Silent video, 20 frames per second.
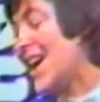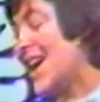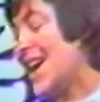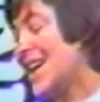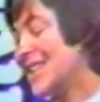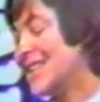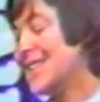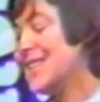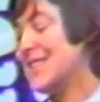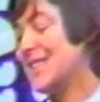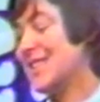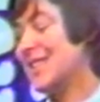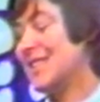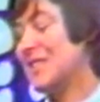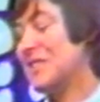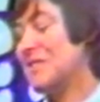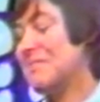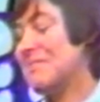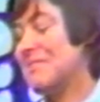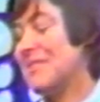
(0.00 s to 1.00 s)
I think. Th
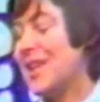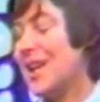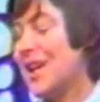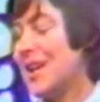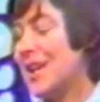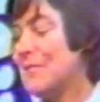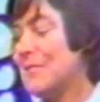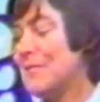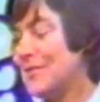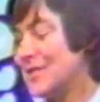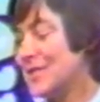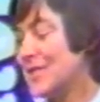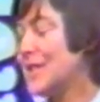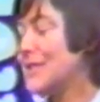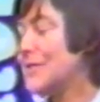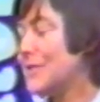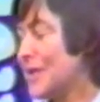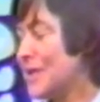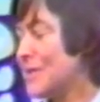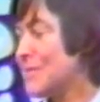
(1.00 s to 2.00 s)
I'm still
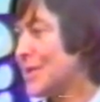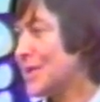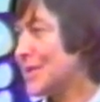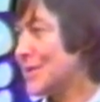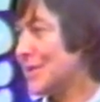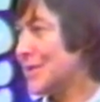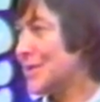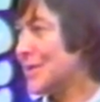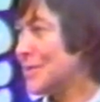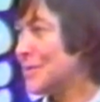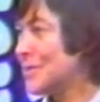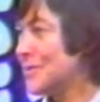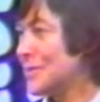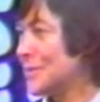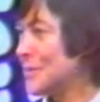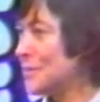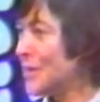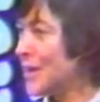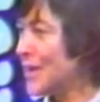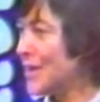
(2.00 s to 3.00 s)
very much the dutiful
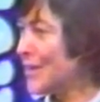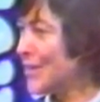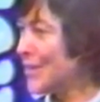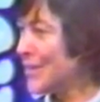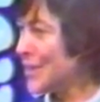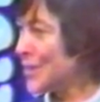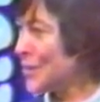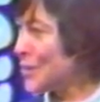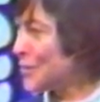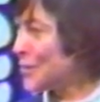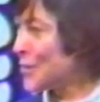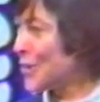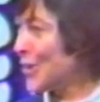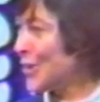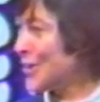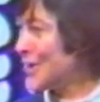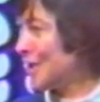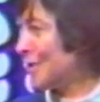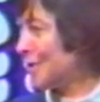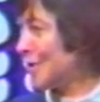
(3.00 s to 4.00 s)
one on the overall
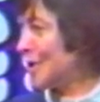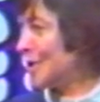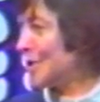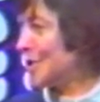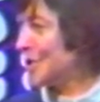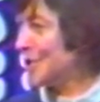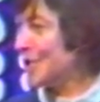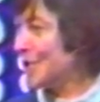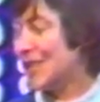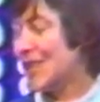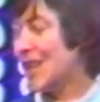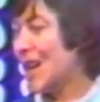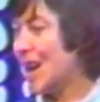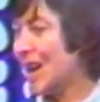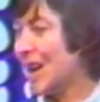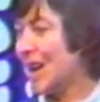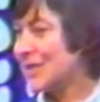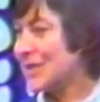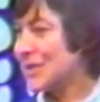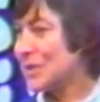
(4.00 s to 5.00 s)
definition of the
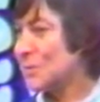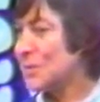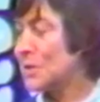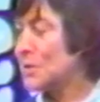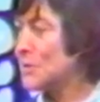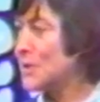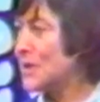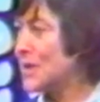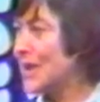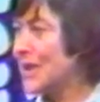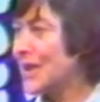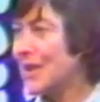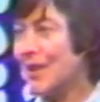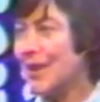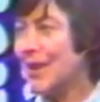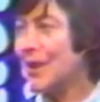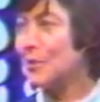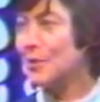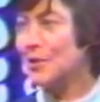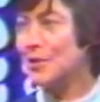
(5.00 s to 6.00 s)
task, but within it
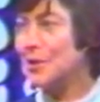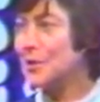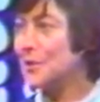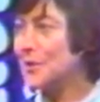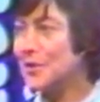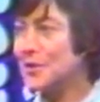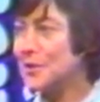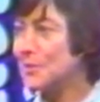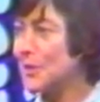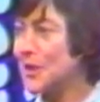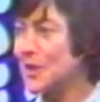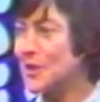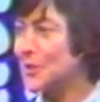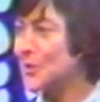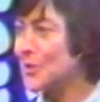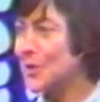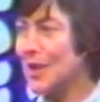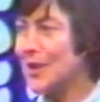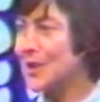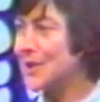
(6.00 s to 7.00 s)
I will use as much
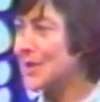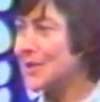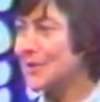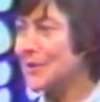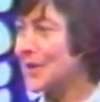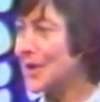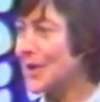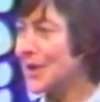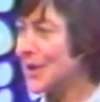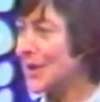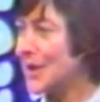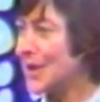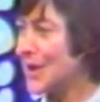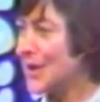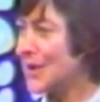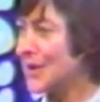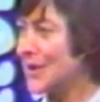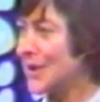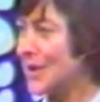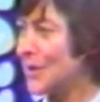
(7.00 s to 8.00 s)
creativity and,
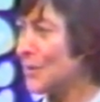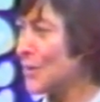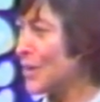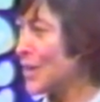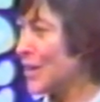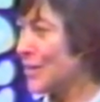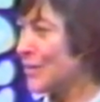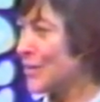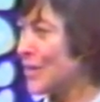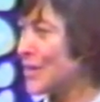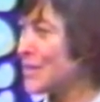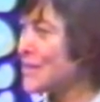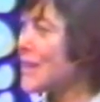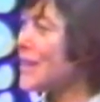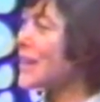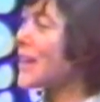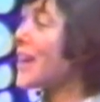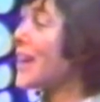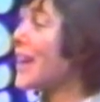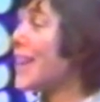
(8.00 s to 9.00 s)
and whatever as I
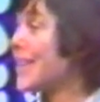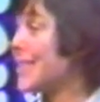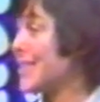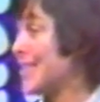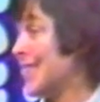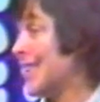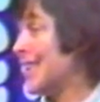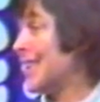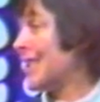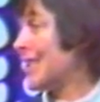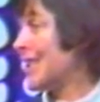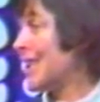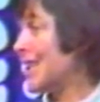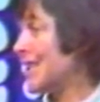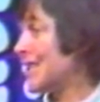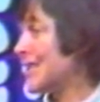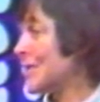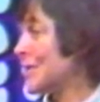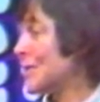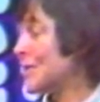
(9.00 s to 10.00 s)
can.
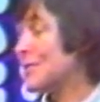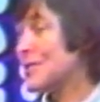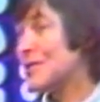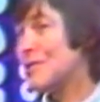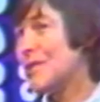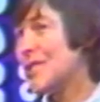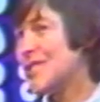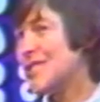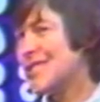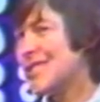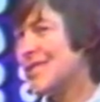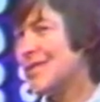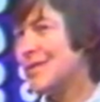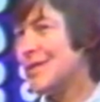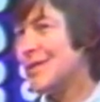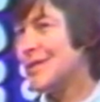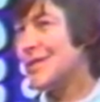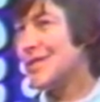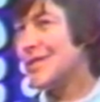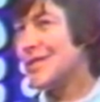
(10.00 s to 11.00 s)
So it was a question of
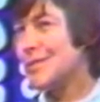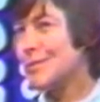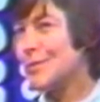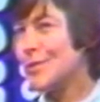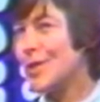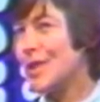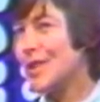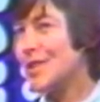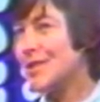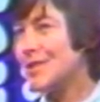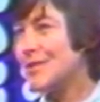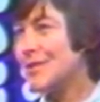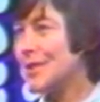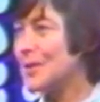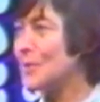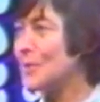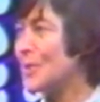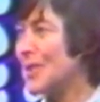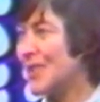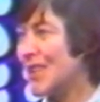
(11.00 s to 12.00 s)
using some creativity
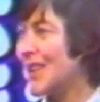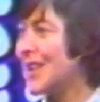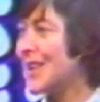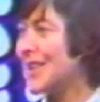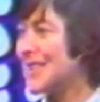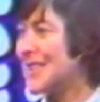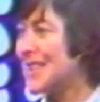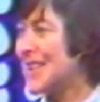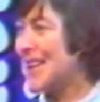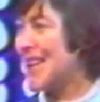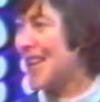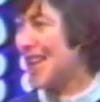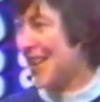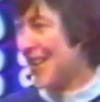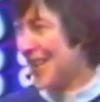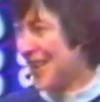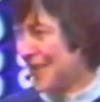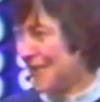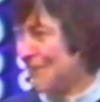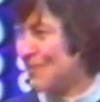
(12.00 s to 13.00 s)
within
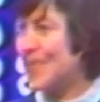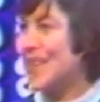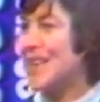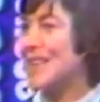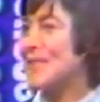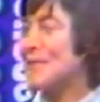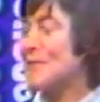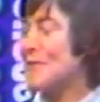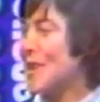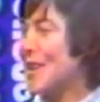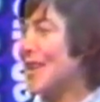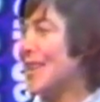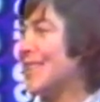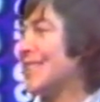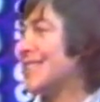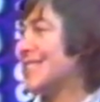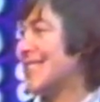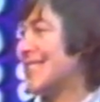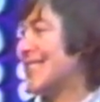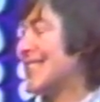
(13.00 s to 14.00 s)
uh, a
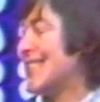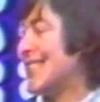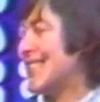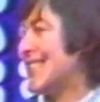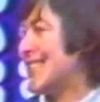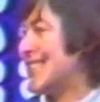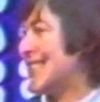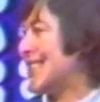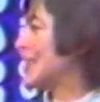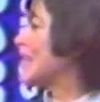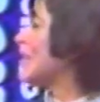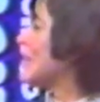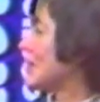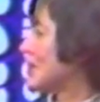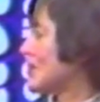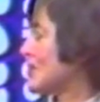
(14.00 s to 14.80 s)
defined uh,